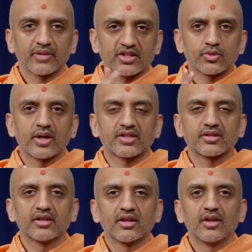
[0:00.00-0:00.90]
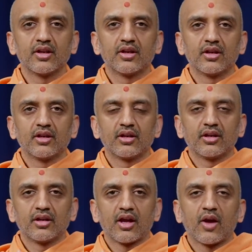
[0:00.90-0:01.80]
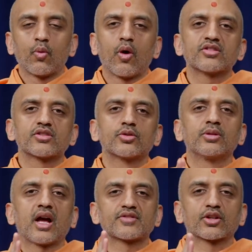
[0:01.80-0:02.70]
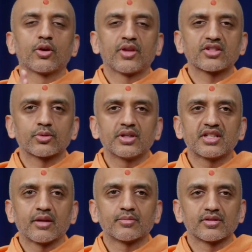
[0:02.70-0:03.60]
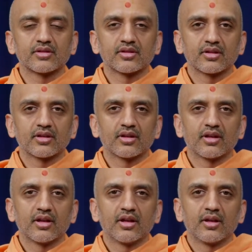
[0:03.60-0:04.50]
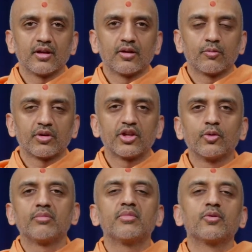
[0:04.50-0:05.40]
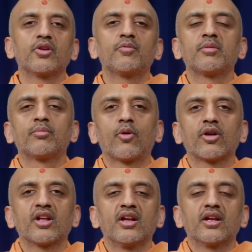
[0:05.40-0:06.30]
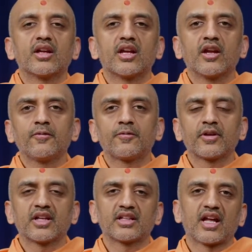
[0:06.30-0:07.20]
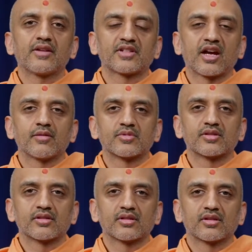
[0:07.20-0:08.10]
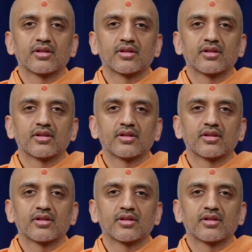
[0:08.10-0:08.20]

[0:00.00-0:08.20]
That's twice. And once 2 lives ago, that's 3 times. But you and me, we've been born infinite lifetimes.